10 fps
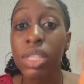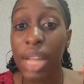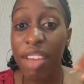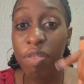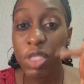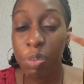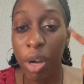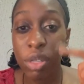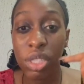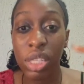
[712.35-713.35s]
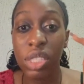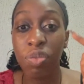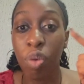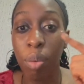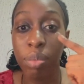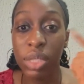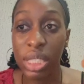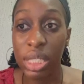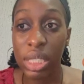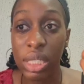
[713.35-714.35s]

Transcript: live spirochetes from the